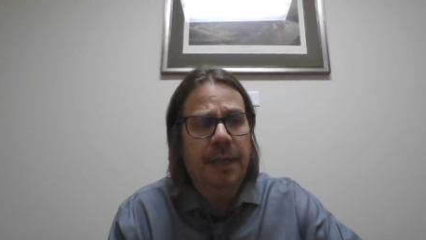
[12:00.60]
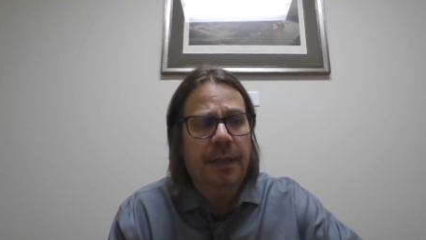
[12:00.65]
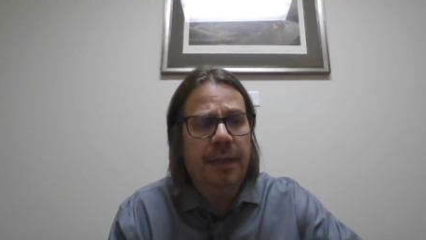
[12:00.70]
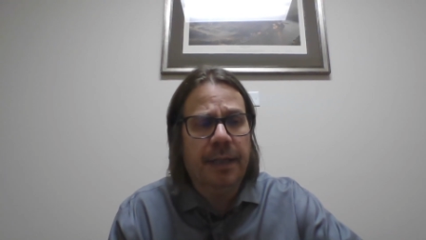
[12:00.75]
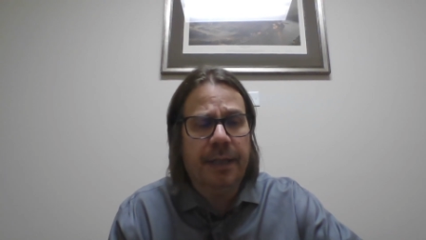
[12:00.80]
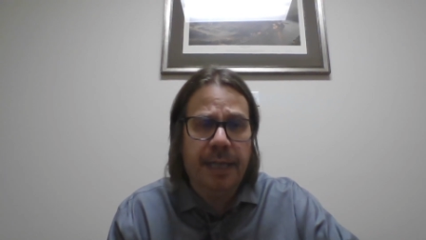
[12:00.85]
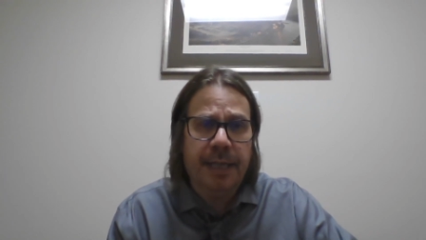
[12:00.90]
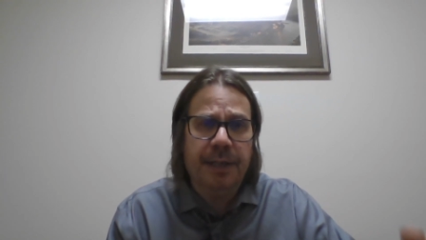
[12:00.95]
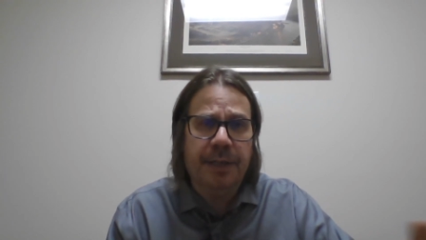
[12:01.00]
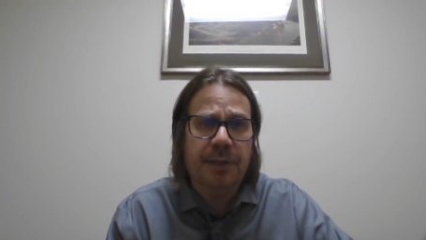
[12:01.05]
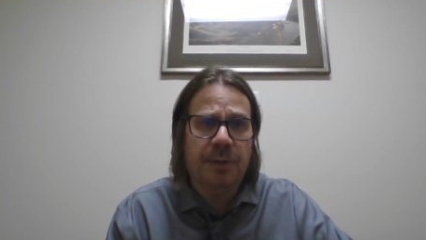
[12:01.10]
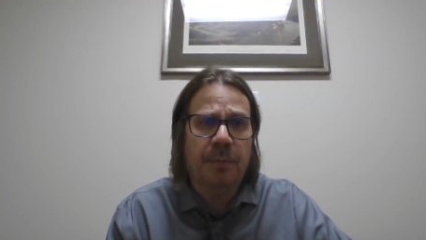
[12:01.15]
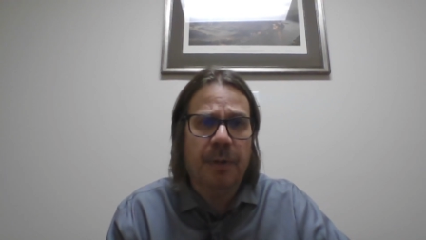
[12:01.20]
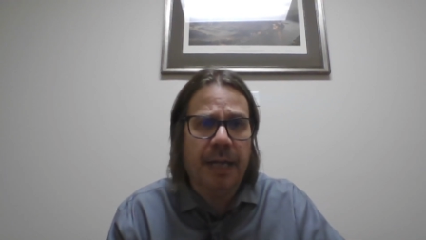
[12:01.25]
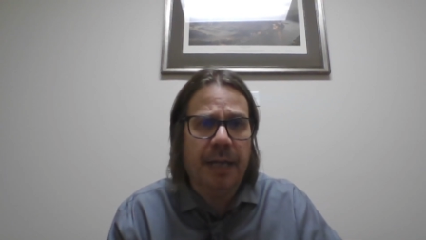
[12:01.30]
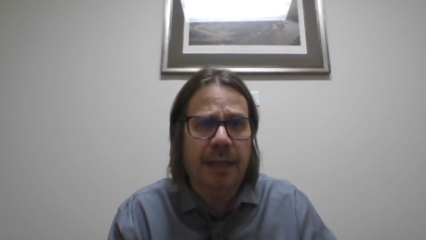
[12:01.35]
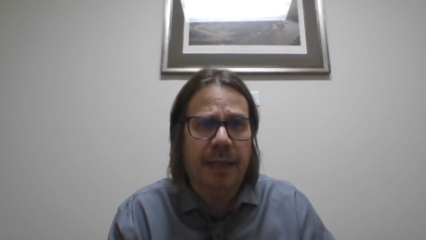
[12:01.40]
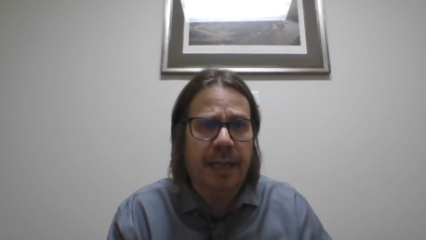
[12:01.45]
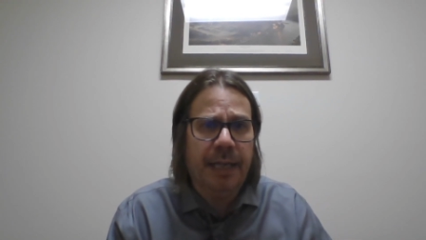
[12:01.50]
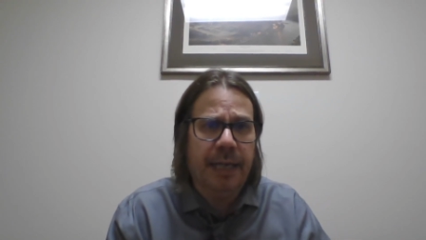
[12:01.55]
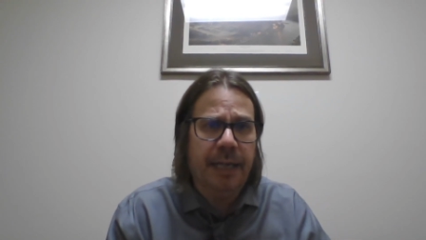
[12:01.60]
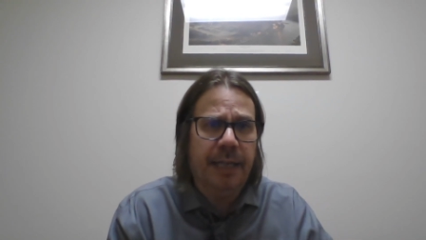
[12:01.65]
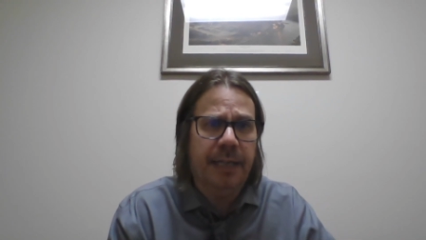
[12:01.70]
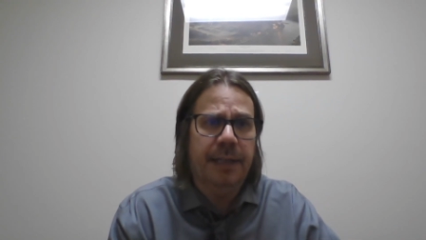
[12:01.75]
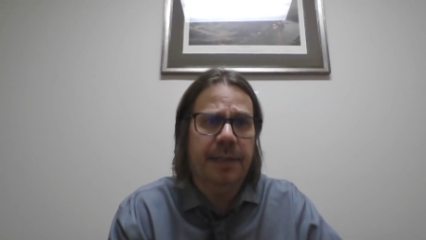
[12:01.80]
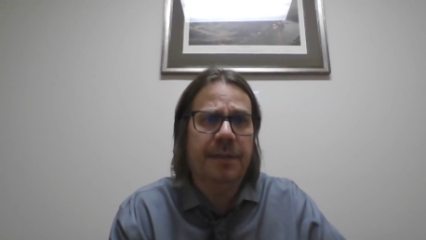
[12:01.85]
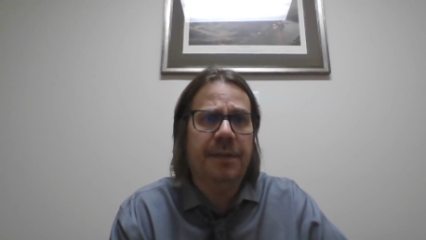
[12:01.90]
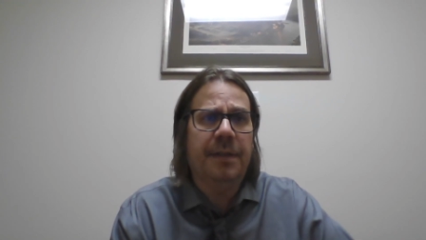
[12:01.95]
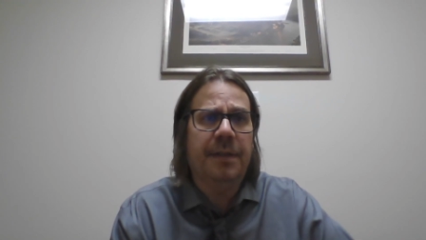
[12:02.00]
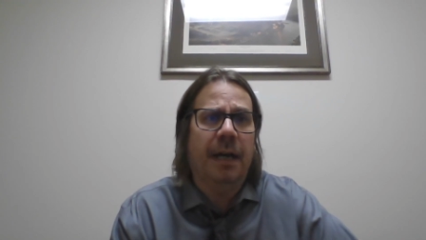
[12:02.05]
the kit is
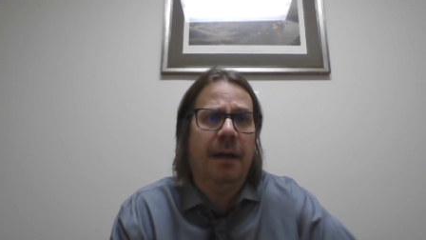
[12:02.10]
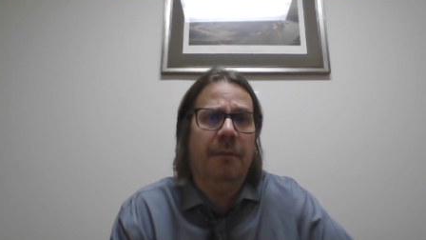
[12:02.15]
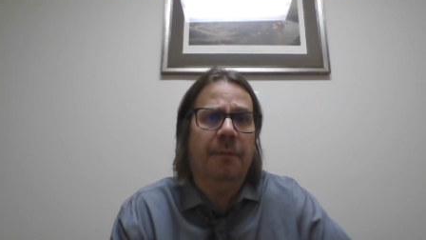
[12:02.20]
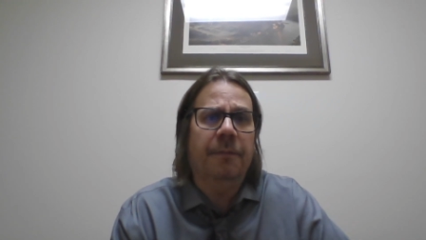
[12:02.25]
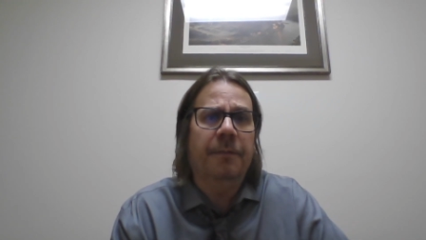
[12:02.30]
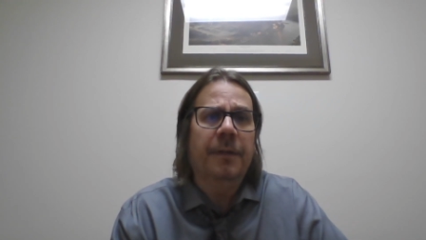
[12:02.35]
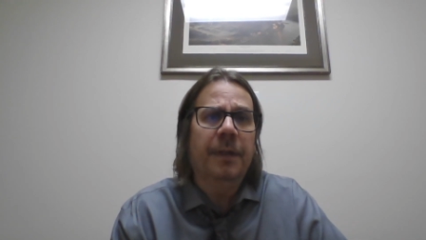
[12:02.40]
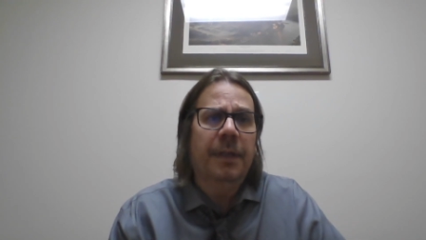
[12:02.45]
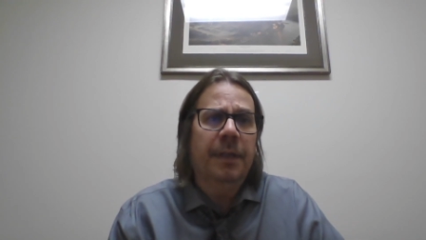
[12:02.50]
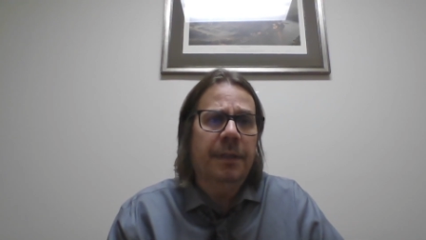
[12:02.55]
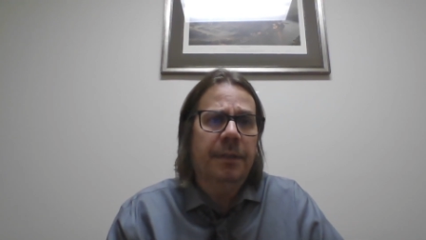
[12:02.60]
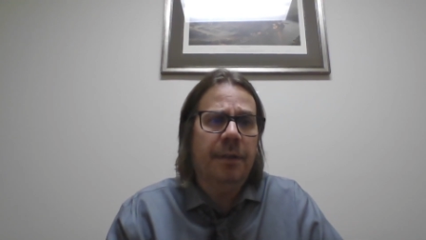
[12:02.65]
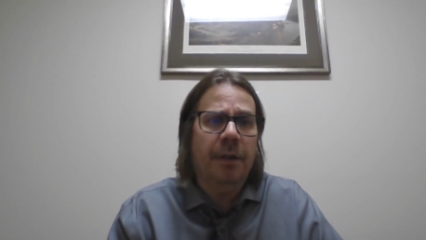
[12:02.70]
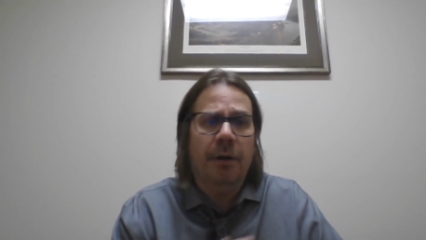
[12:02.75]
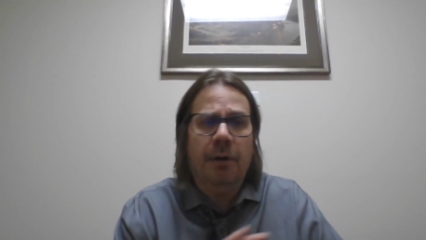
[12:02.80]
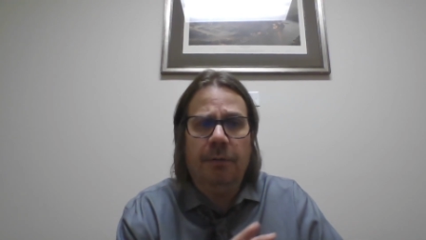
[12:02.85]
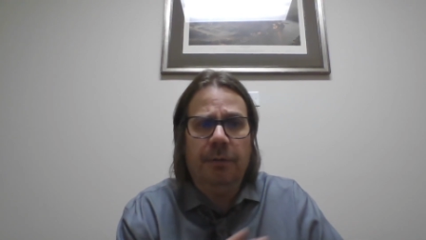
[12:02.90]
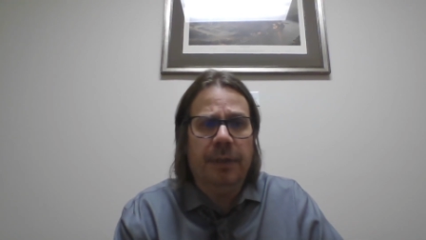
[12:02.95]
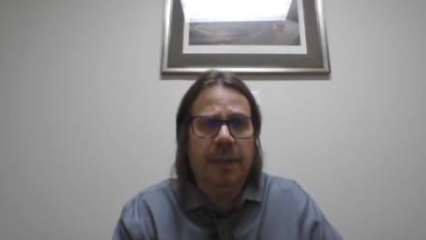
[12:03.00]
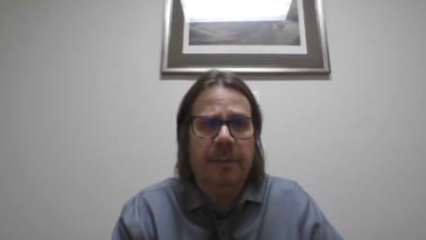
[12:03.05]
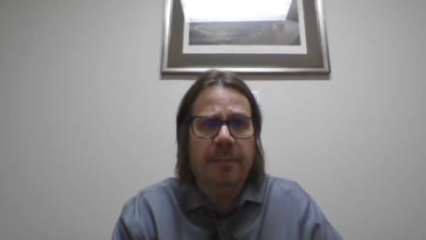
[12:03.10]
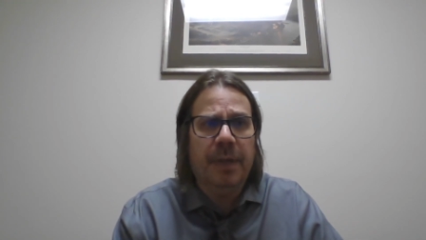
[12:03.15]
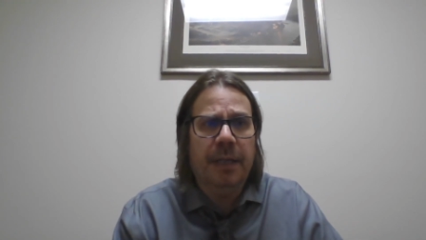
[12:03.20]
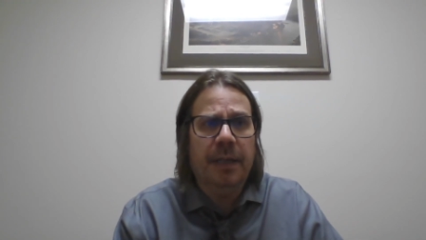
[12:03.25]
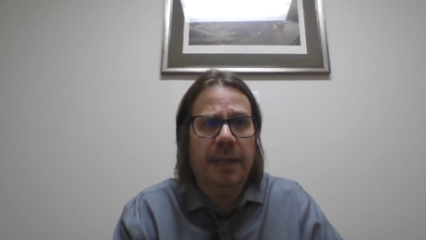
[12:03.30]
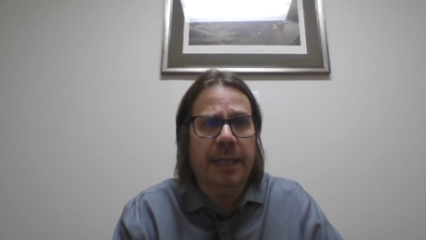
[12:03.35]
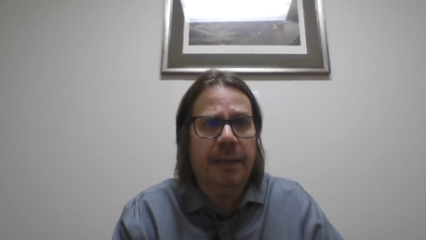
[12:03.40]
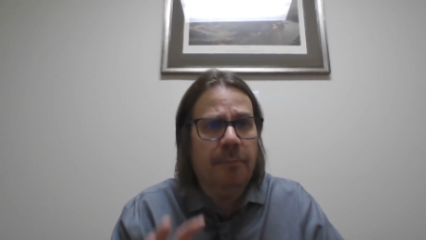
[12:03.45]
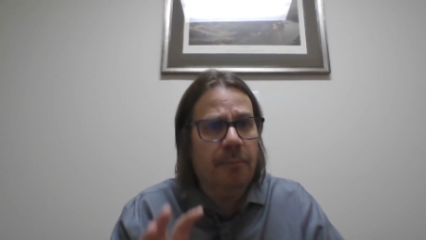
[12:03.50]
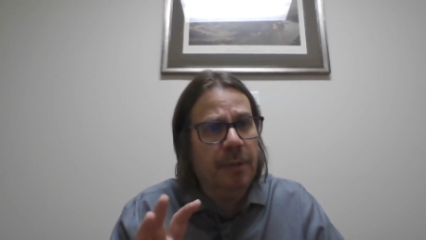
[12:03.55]
regulating itself to only be
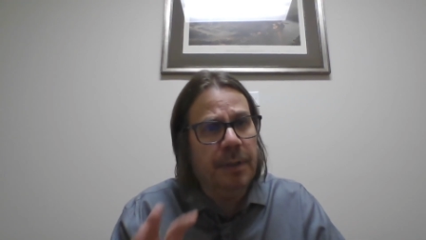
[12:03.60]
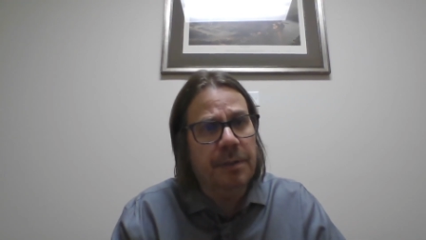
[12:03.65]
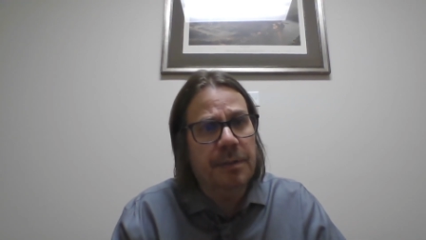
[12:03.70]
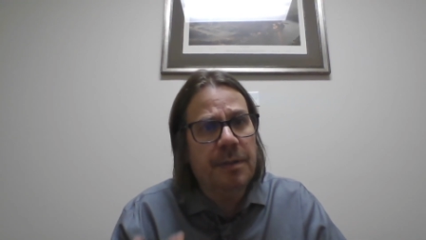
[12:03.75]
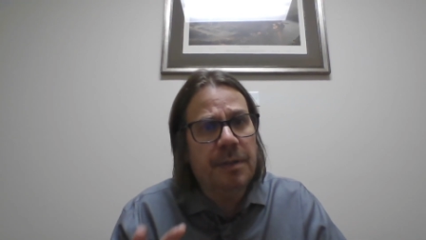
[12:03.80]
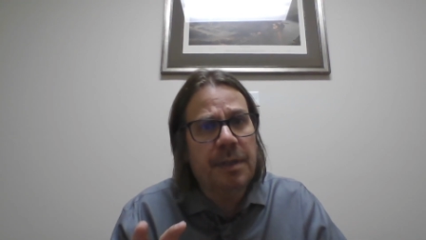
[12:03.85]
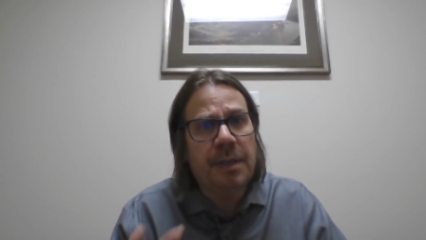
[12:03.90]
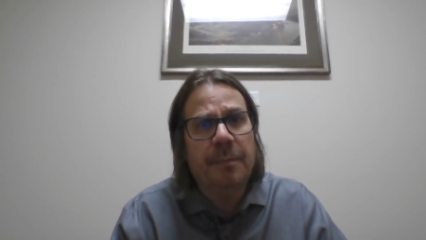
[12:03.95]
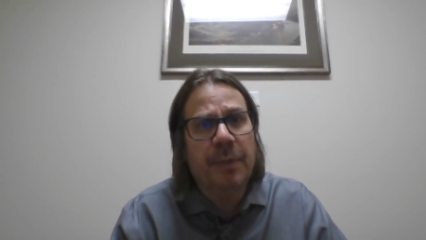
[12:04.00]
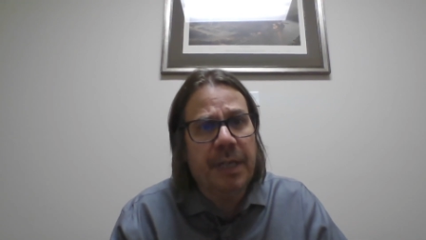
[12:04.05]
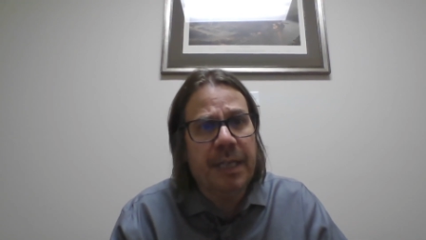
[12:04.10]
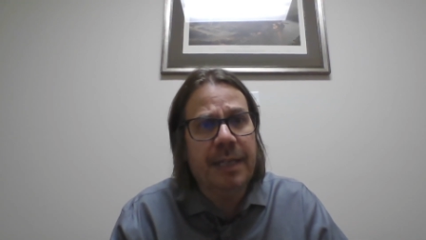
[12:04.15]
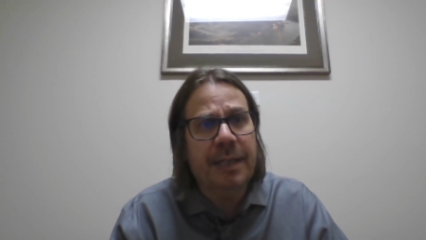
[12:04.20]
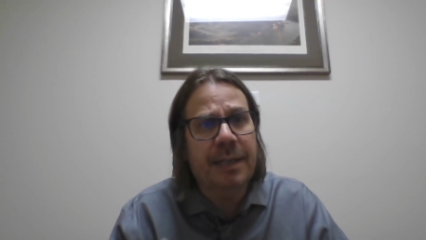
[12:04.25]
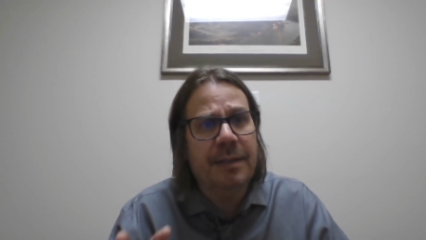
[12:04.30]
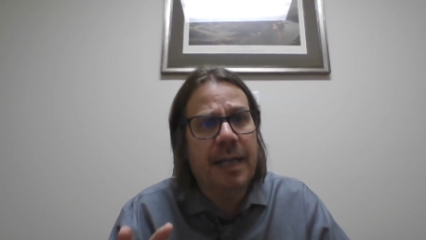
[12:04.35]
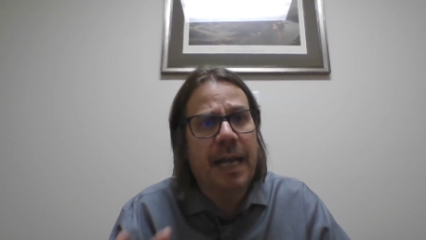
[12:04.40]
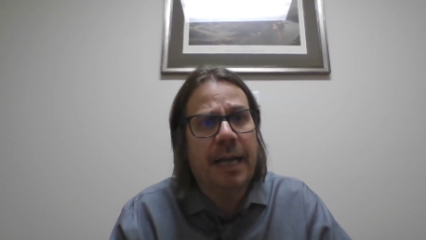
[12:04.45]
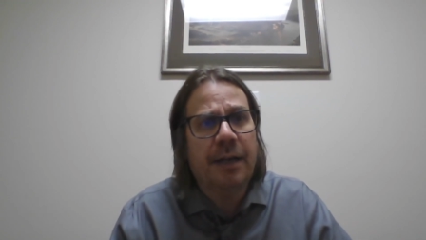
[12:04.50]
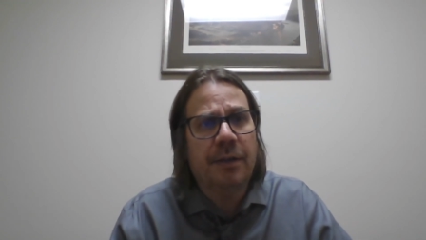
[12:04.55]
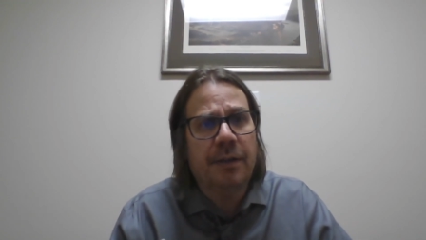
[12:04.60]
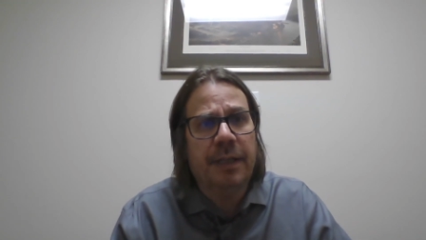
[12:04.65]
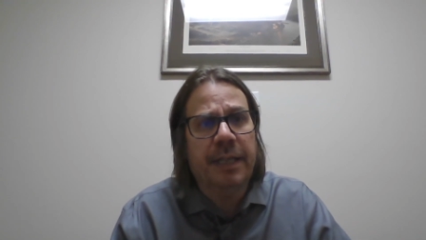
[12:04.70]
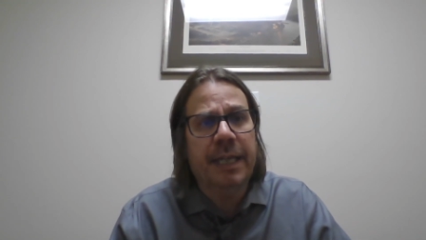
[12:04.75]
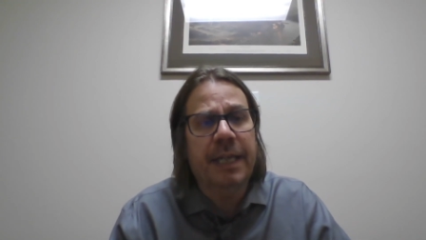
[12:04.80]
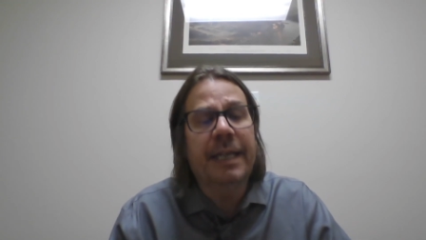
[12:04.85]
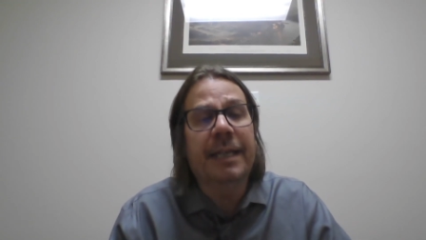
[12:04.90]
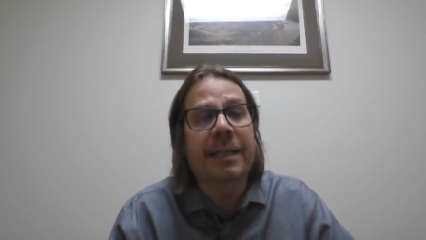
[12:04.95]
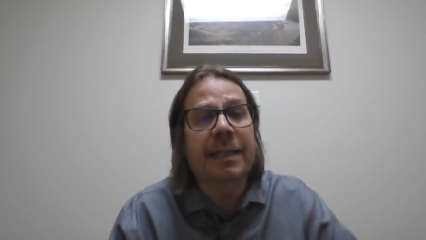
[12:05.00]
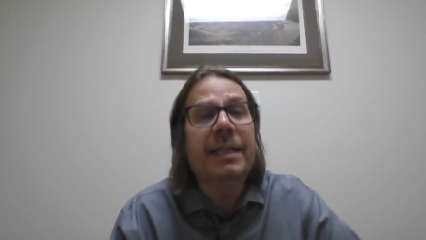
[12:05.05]
lit when somebody is
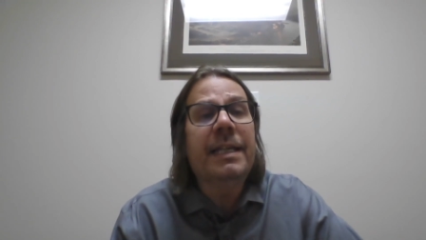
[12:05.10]
actually in